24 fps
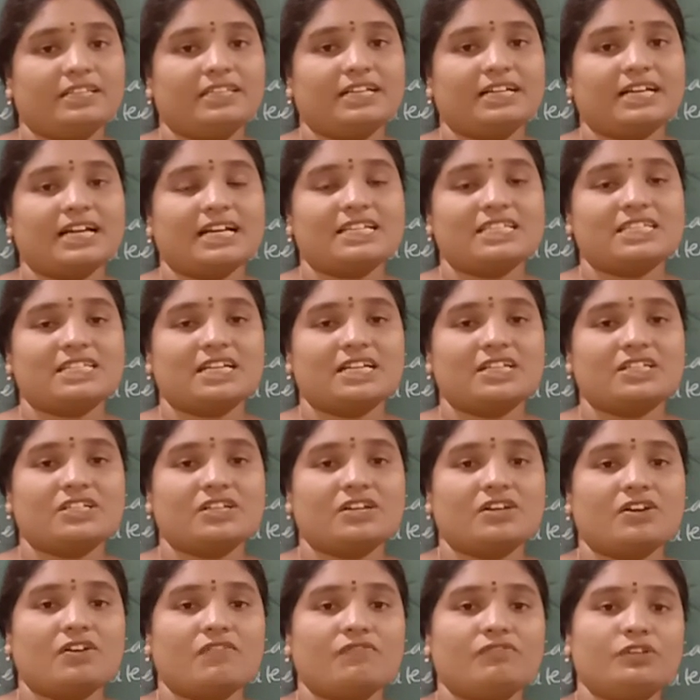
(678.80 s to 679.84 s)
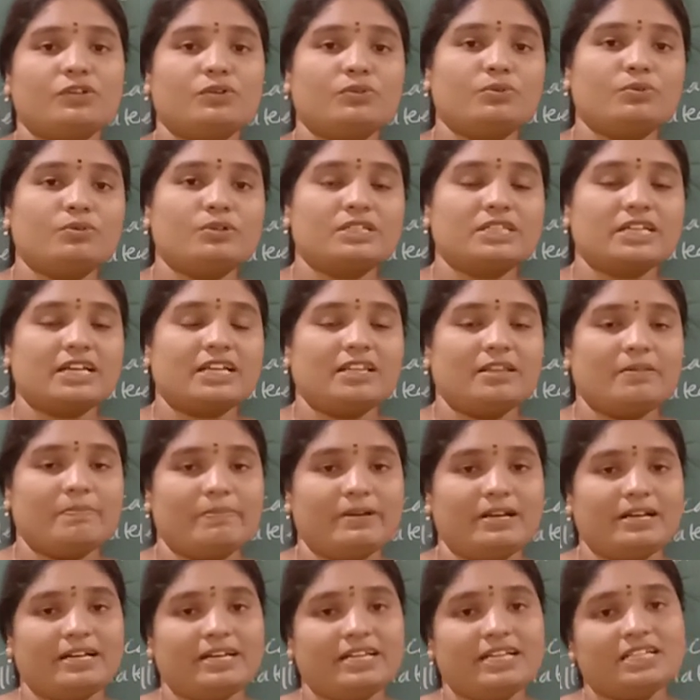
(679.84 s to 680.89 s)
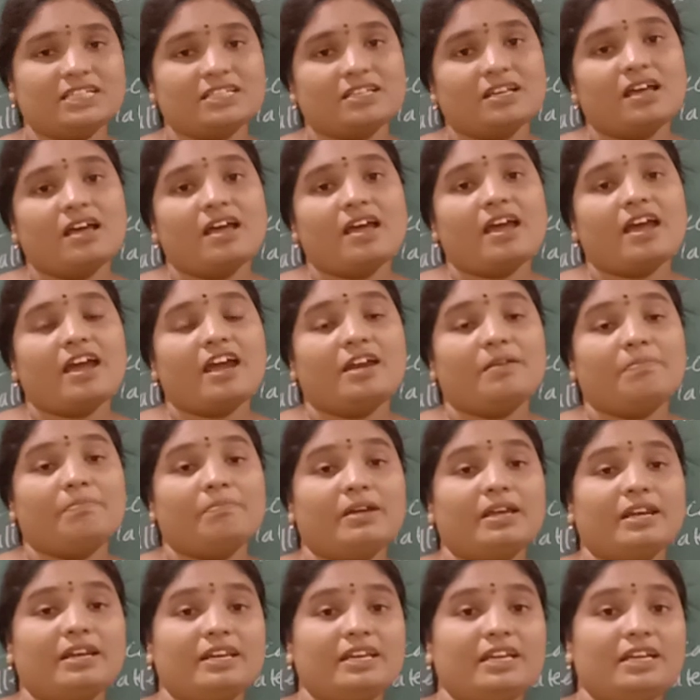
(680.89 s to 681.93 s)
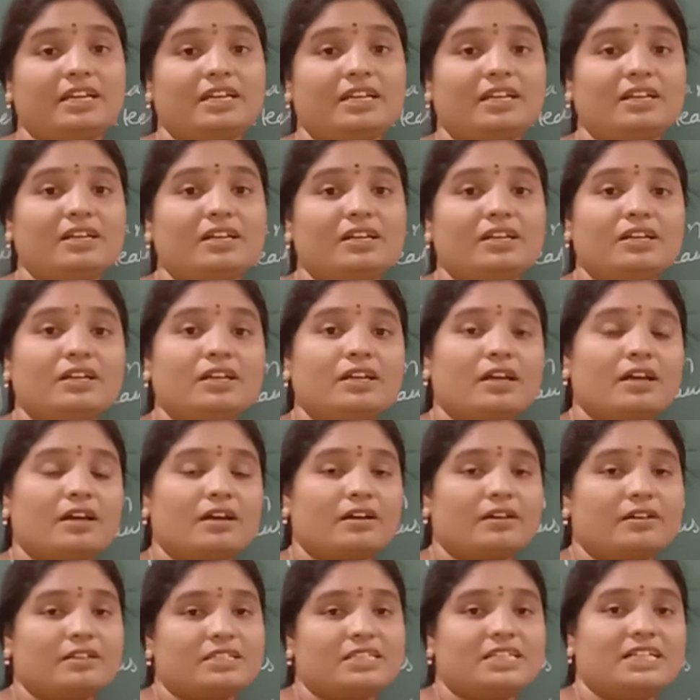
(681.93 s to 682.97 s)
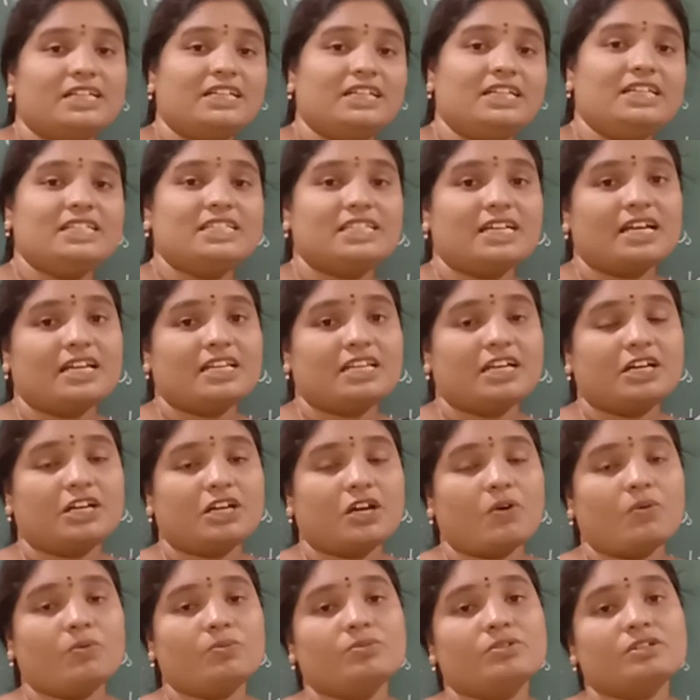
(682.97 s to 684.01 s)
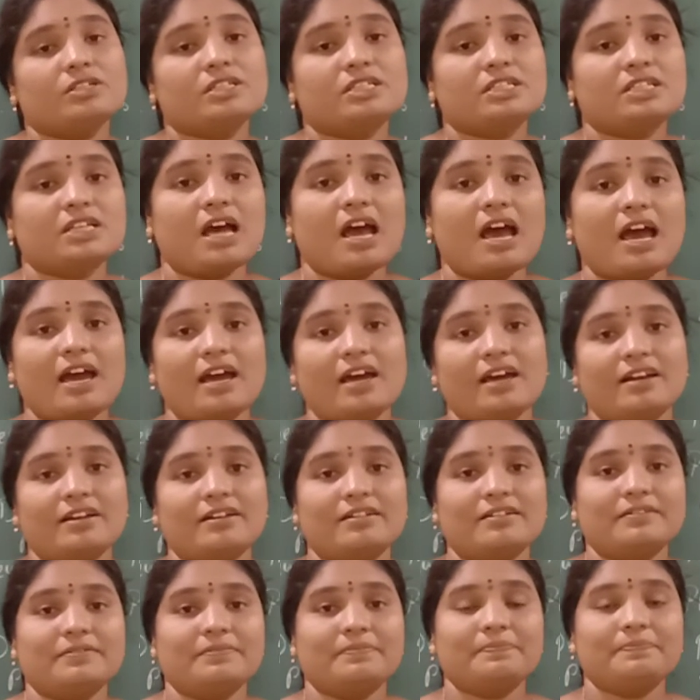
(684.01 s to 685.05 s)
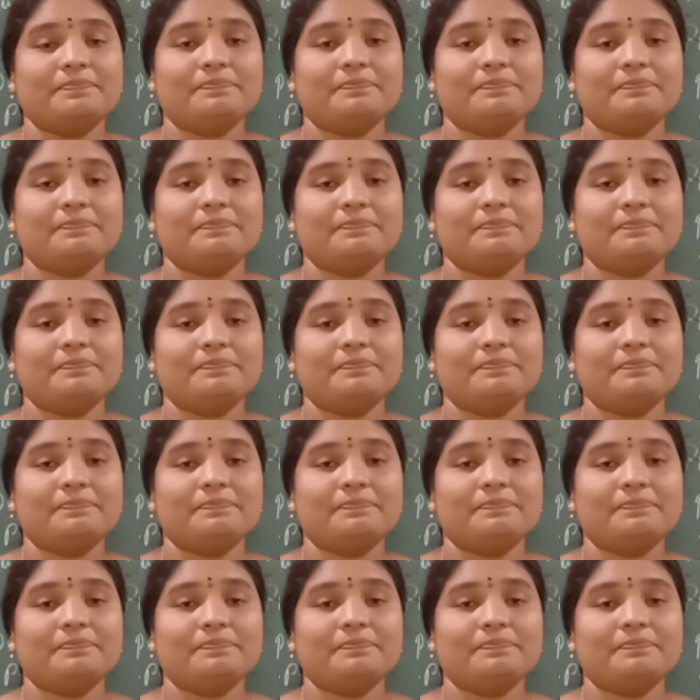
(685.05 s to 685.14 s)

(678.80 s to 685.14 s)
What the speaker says: construction of the roads and the buildings, and many cities and the towns are